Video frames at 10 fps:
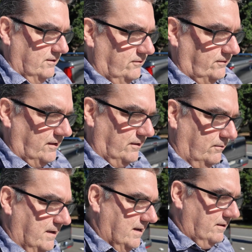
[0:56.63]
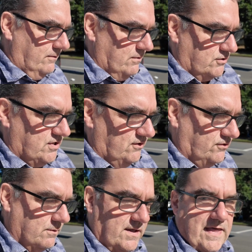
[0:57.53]
So while she's
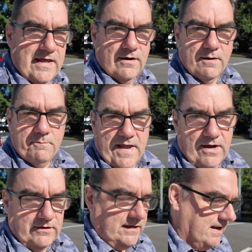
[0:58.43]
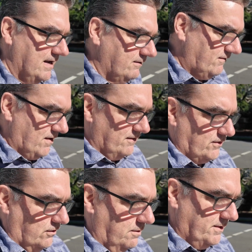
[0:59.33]
doing that, I'm pounding out 5
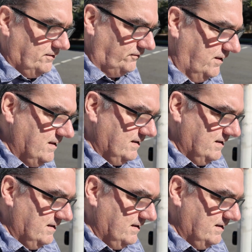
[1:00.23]
kilometres,